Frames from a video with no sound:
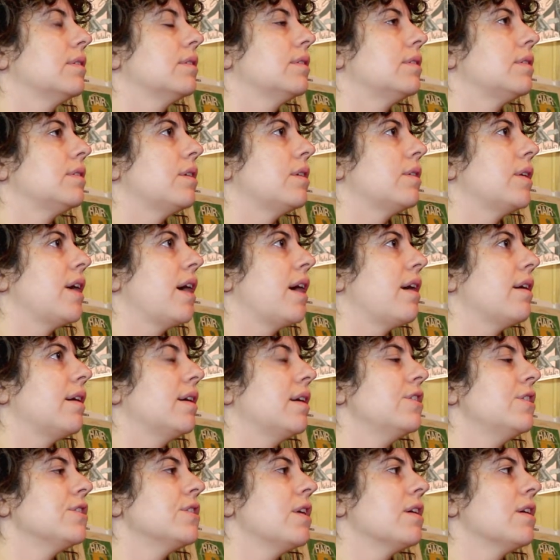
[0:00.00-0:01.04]
So yeah,
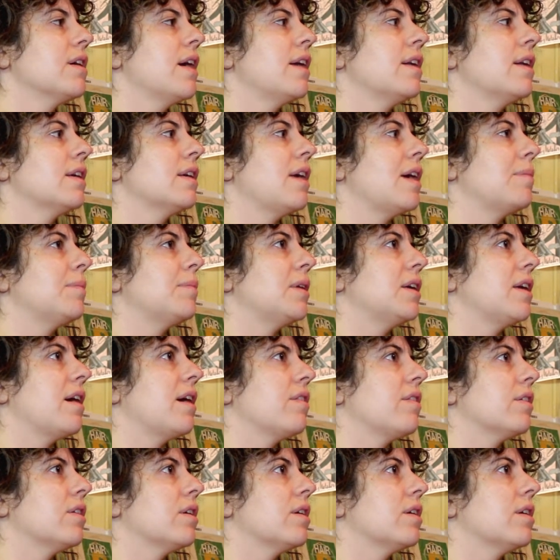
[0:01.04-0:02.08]
it just all kind of came
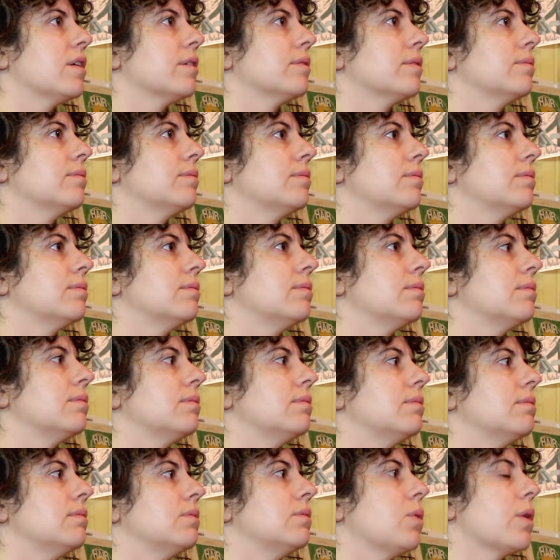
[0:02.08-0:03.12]
together
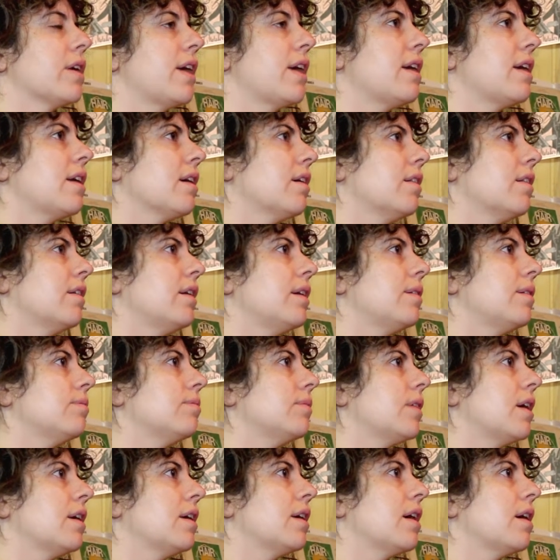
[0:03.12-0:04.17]
organically,
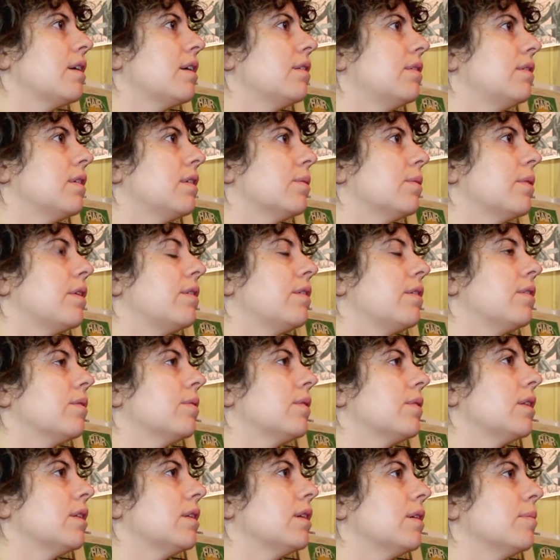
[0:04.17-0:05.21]
I guess. There wasn't
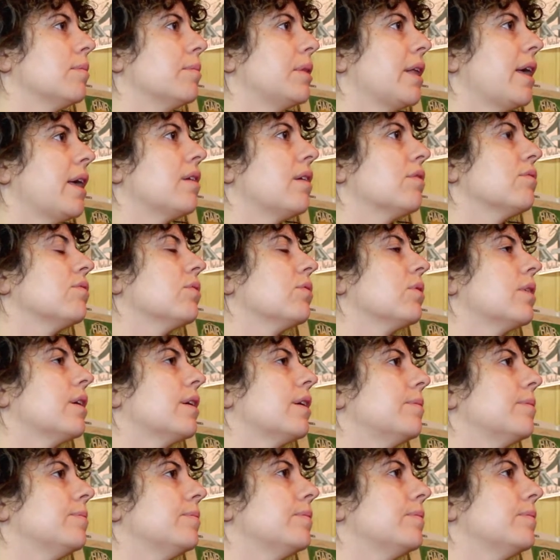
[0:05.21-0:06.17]
really a plan for it.